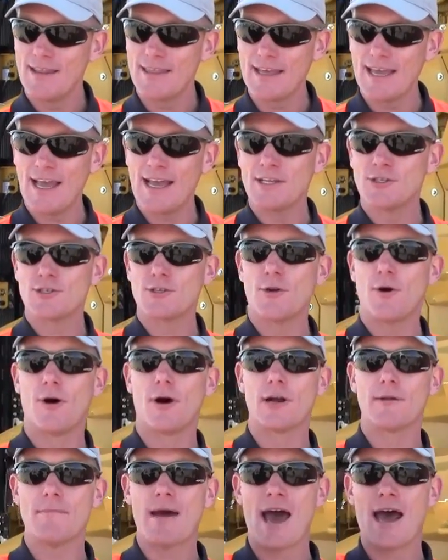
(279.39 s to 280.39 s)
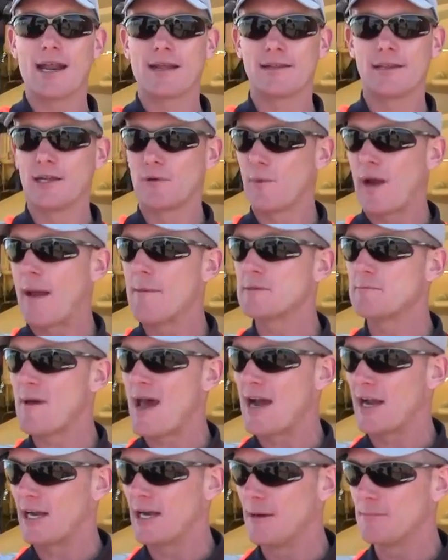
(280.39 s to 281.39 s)
the engine automatically ramps
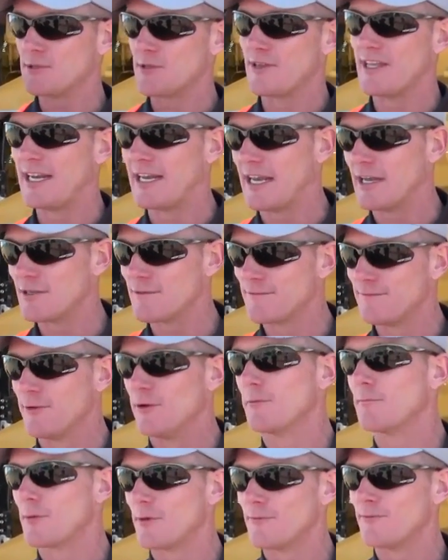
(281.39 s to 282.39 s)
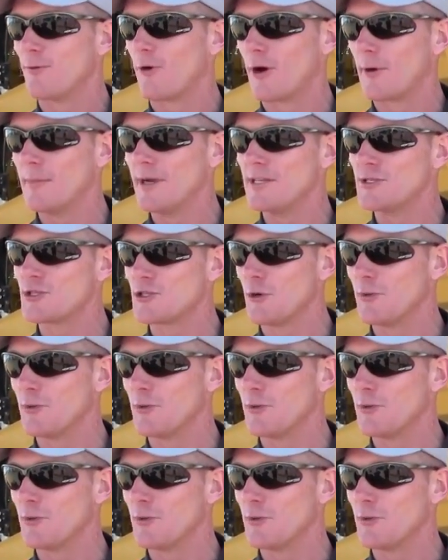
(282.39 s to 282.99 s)
back up so that it gets full performance.